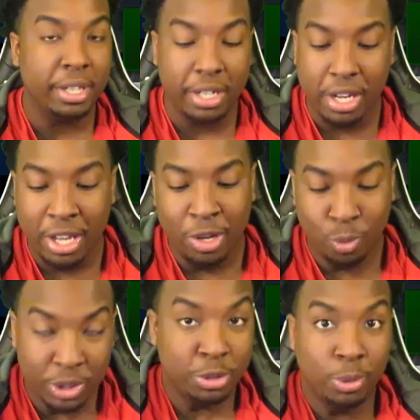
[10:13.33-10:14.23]
beater,
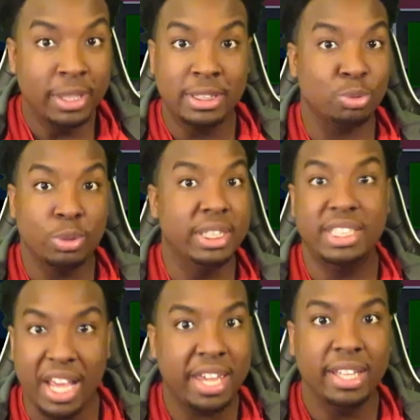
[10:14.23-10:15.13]
which was
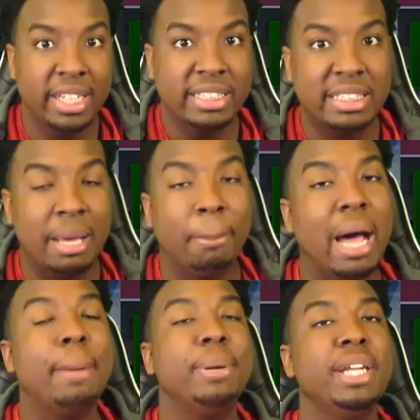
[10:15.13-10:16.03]
ridiculous in
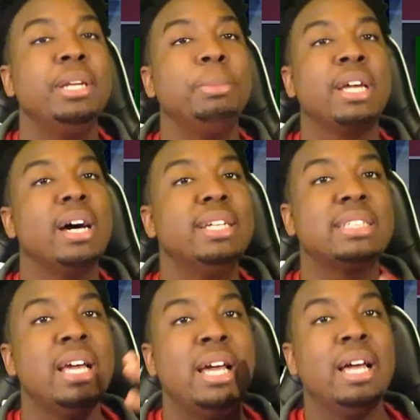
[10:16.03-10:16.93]
my opinion
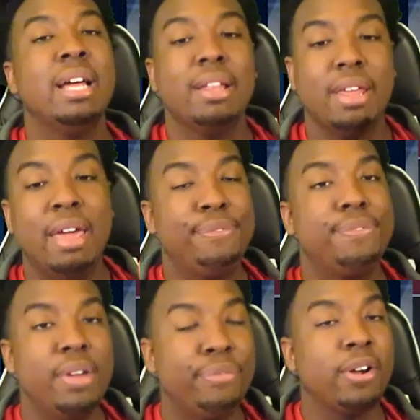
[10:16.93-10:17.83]
because if,
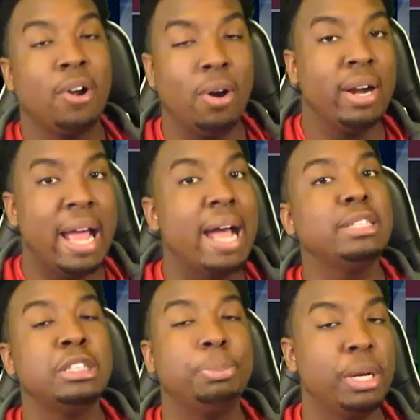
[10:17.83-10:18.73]
if a card
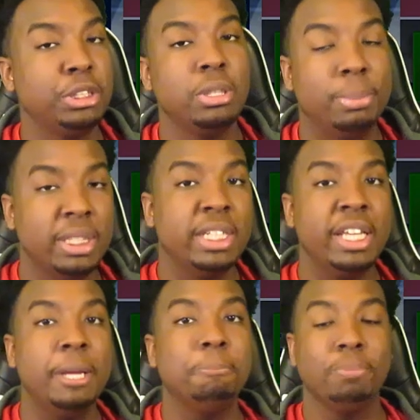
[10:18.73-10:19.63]
has a special
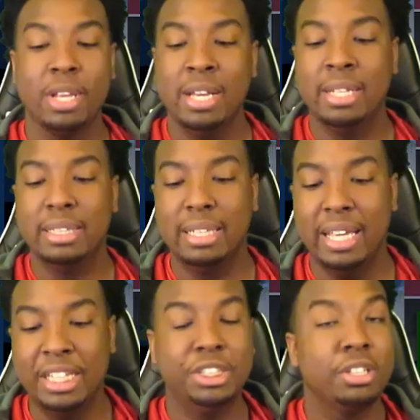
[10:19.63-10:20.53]
ability,
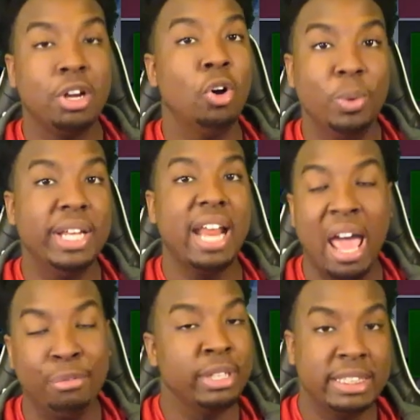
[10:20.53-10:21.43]
it should go in
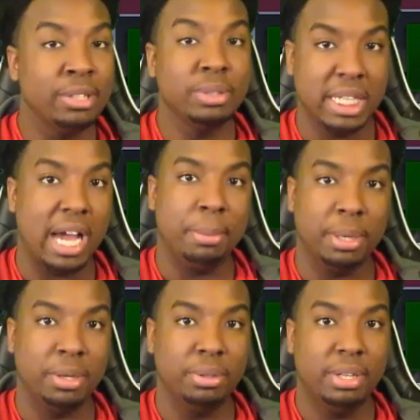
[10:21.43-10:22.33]
every single time,
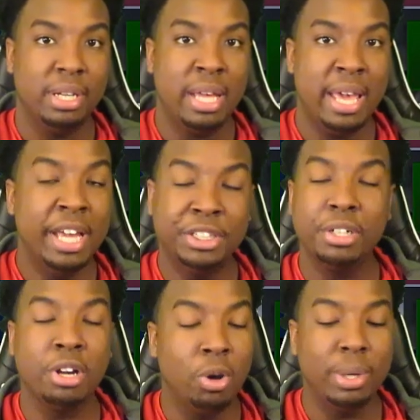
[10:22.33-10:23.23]
bro. It
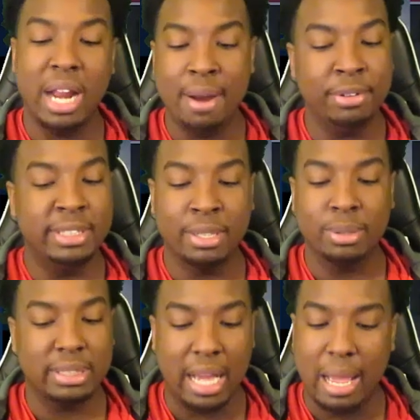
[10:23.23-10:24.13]
should go in every
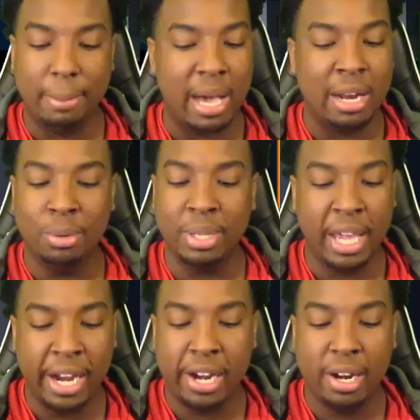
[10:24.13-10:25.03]
single time. I don't
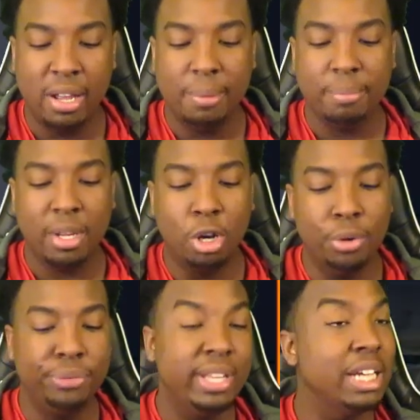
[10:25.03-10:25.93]
care.
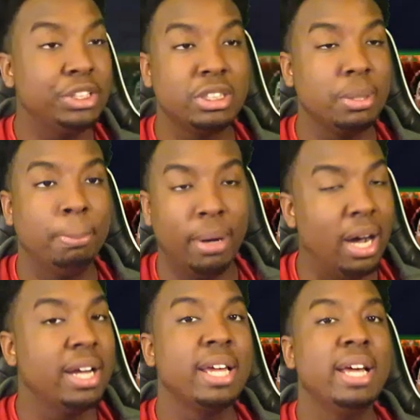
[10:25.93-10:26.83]
Hopefully that's just a
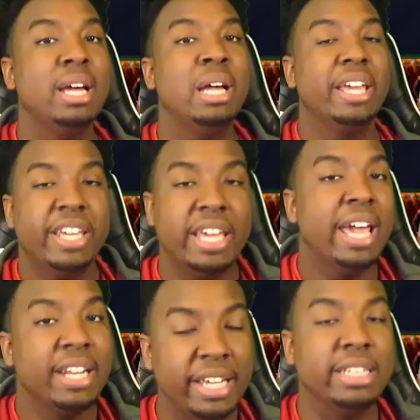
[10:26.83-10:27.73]
bug
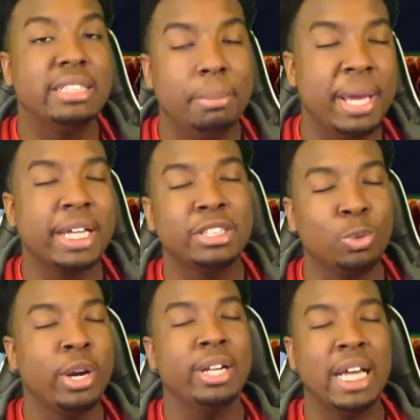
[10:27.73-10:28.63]
EA needs to make it
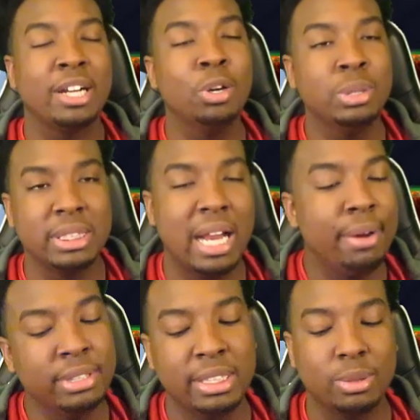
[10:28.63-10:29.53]
to where that goes in
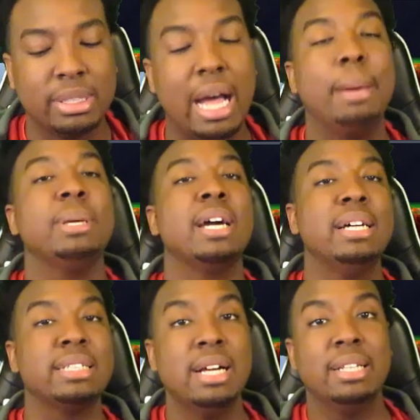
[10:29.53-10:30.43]
every single time
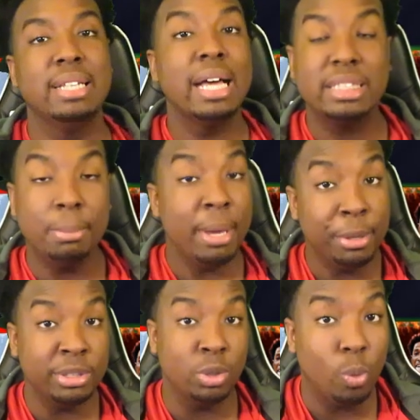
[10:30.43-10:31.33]
because that's the
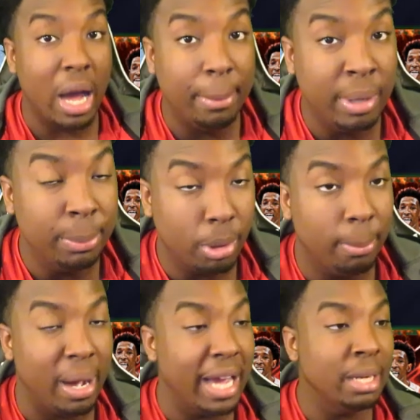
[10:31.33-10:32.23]
main reason why people are
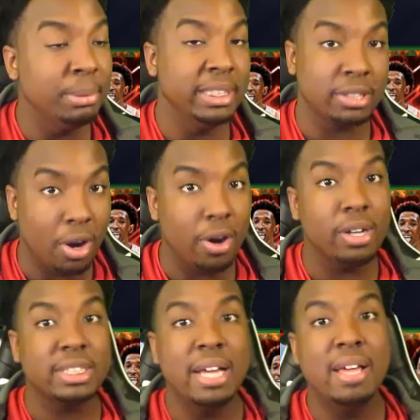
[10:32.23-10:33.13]
buying up these
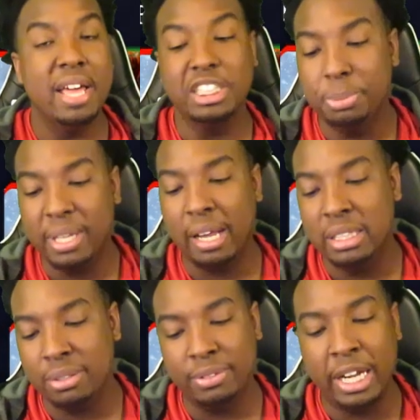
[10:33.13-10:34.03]
cards is
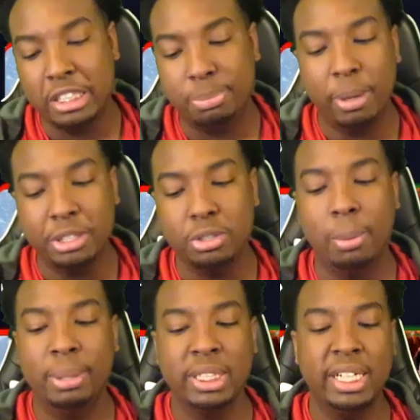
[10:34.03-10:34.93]
because of their special
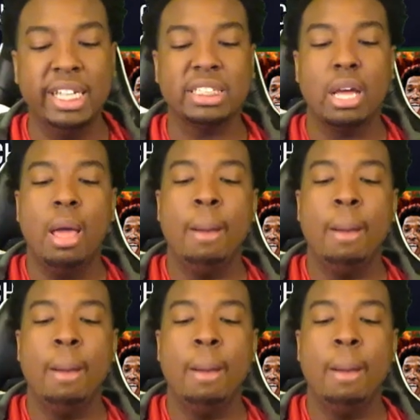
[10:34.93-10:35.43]
abilities.